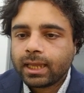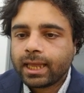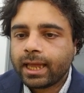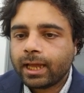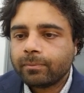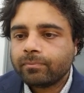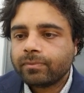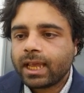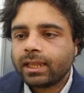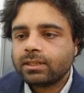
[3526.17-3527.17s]

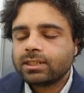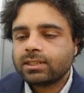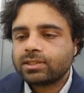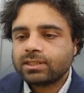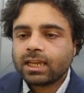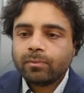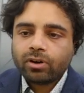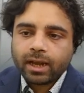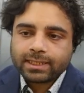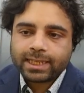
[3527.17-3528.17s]
And to
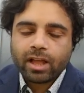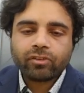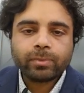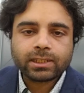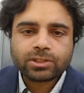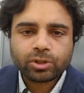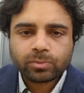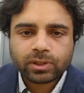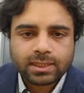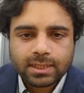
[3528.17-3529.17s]
summarize the alphabet soup,
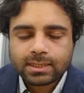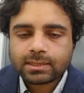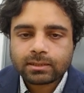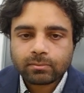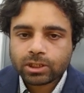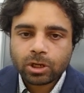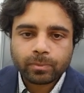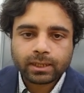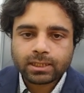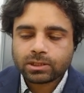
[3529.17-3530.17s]
because this is a
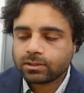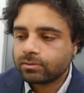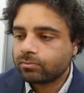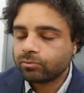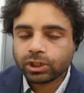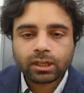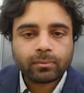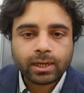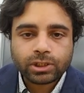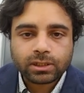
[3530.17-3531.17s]
topic, as you can
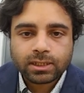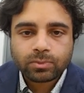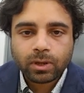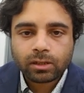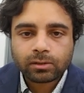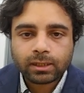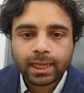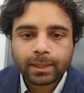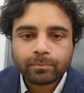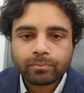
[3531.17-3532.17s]
imagine, is well
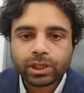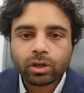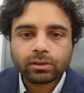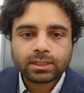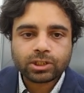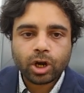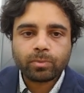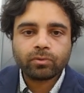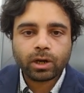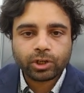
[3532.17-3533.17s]
beyond the
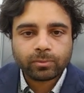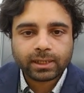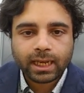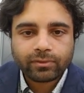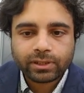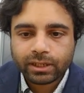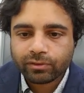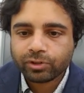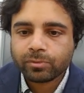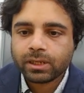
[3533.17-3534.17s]
scope of what could be covered in a
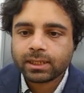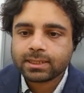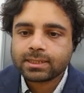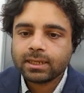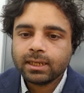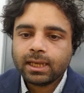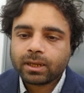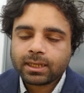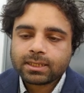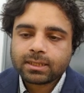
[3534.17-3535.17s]
few minutes.
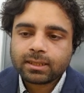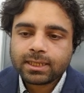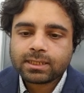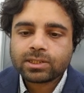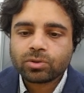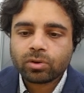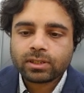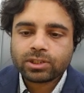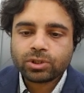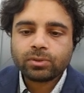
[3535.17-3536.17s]
But these
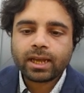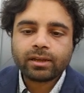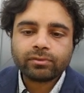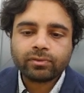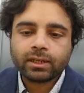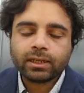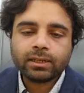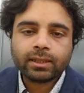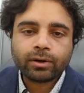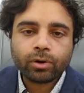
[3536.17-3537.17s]
disorders do have
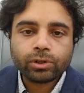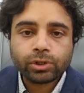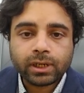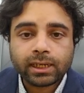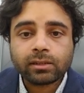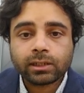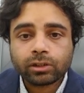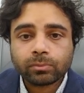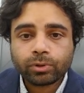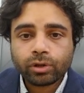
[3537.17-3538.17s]
their own unique
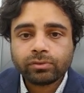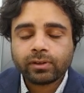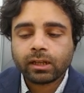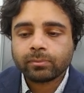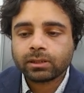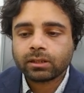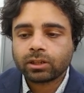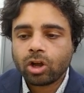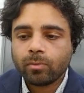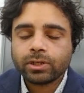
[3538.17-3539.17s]
clinical profile, but the
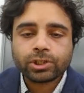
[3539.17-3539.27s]
common